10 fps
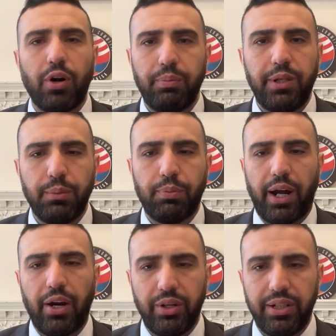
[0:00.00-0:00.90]
Armenian
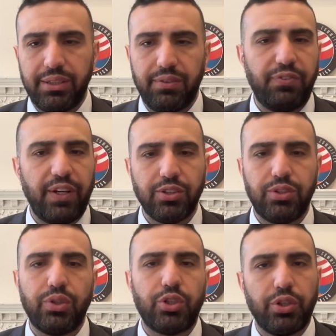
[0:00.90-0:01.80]
priorities. It fails
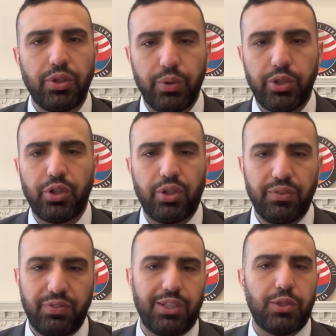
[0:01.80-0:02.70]
to ensure the return
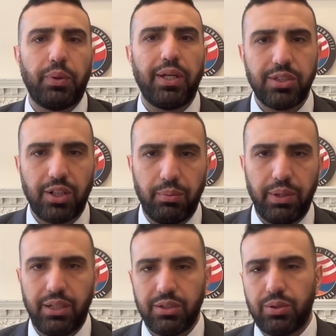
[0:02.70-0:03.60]
of displaced
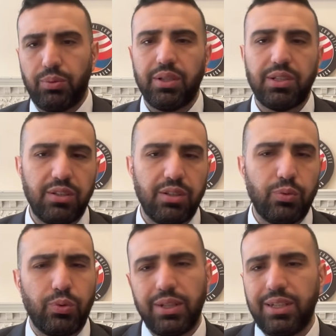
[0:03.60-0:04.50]
Armenians, the
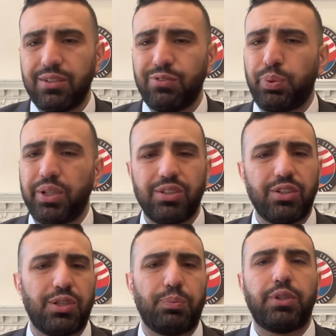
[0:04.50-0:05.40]
release of
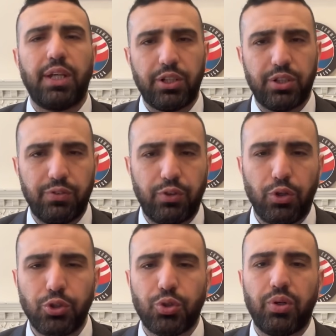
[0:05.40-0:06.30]
prisoners, the protection of
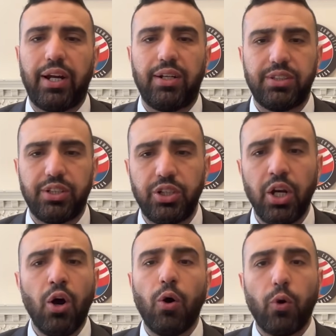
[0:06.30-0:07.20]
cultural heritage,
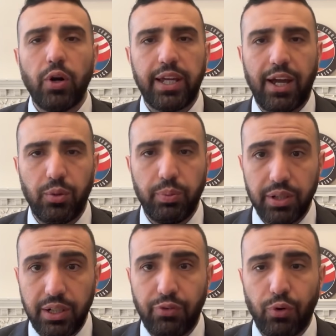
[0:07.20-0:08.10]
or
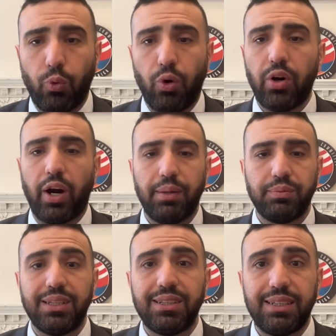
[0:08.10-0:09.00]
accountability for war
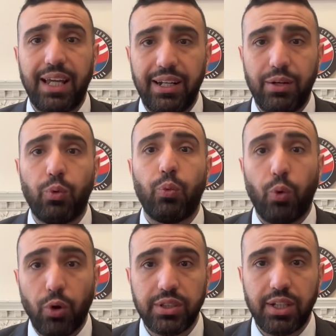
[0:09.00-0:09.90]
crimes. Instead, it
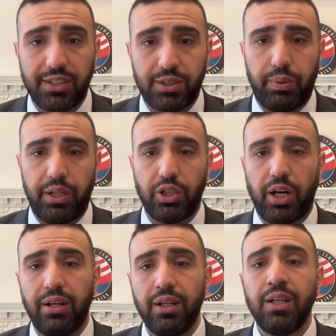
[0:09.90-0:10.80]
rewards
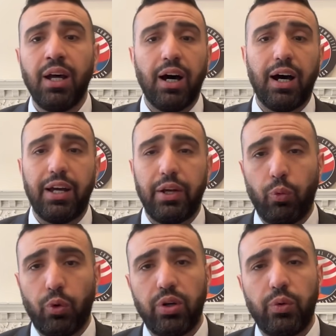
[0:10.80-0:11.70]
Azerbaijan. It
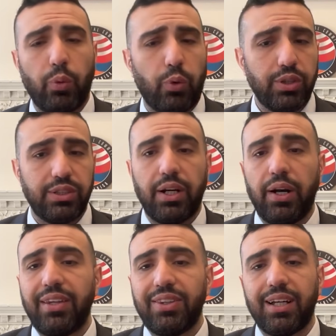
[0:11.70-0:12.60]
rewards their
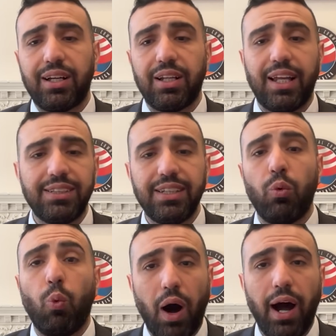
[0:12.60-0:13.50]
ethnic
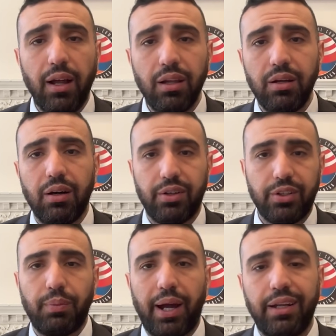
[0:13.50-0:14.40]
cleansing while
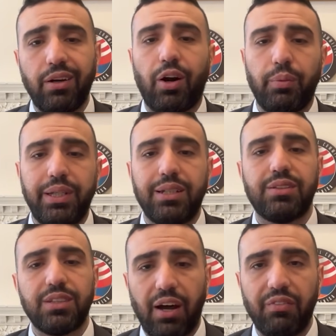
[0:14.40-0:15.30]
undermining Armenian
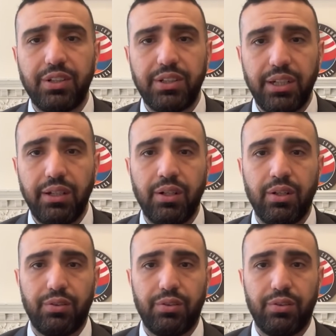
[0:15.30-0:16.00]
sovereignty.